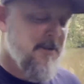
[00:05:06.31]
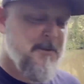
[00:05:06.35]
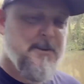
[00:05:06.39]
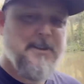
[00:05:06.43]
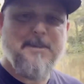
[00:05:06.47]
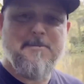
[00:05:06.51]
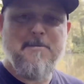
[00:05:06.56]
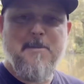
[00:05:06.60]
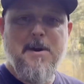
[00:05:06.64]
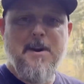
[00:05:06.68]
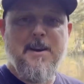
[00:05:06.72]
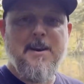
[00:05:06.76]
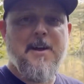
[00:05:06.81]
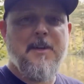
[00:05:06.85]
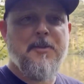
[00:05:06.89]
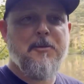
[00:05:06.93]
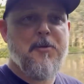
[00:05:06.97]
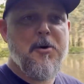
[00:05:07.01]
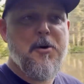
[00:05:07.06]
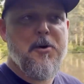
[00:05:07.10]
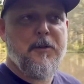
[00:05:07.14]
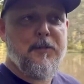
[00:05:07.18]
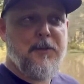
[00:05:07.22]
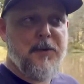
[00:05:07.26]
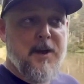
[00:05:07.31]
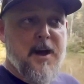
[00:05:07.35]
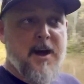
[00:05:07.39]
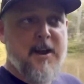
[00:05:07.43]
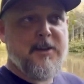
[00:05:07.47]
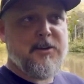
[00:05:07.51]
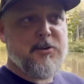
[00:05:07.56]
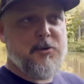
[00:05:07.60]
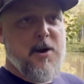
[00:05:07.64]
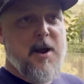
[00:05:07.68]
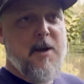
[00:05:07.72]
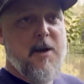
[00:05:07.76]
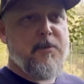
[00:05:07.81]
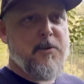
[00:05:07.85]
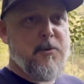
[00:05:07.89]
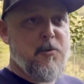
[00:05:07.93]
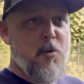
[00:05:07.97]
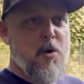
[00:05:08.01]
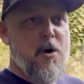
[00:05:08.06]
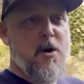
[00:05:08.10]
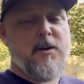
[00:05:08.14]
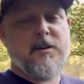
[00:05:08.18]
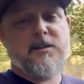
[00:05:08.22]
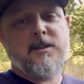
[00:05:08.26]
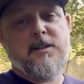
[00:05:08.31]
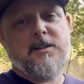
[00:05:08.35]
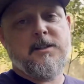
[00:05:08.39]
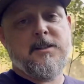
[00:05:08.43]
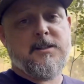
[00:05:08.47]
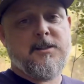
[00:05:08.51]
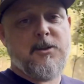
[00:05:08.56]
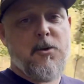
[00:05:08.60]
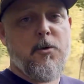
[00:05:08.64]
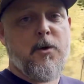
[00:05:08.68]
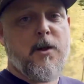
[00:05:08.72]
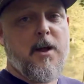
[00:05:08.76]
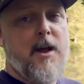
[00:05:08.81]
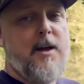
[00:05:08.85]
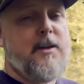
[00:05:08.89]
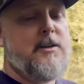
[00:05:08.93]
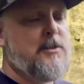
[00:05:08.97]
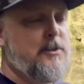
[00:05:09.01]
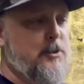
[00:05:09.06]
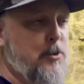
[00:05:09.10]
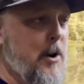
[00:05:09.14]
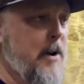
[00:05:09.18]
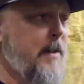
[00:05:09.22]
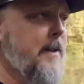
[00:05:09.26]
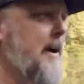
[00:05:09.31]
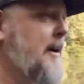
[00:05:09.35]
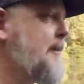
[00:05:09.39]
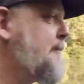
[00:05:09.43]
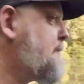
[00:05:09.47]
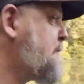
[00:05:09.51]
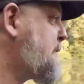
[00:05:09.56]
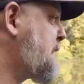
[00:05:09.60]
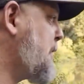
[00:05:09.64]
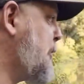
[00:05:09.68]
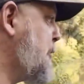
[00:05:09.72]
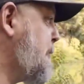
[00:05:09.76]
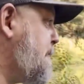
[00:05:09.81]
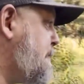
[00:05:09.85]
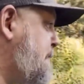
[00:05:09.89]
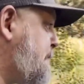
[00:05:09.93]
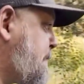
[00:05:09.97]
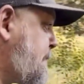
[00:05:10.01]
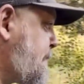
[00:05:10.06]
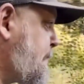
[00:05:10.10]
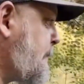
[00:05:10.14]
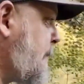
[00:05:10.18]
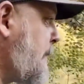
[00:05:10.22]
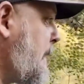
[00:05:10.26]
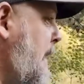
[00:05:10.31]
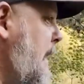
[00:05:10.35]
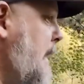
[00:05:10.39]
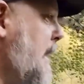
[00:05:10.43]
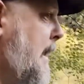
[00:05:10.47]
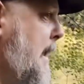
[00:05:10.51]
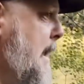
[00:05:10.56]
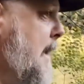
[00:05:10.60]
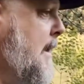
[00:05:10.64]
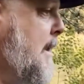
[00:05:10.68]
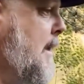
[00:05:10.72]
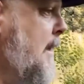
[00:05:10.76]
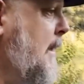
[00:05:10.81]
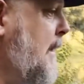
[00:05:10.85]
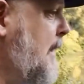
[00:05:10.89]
you some money down the road. If you got a trap that works and just don't catch, try that. So again,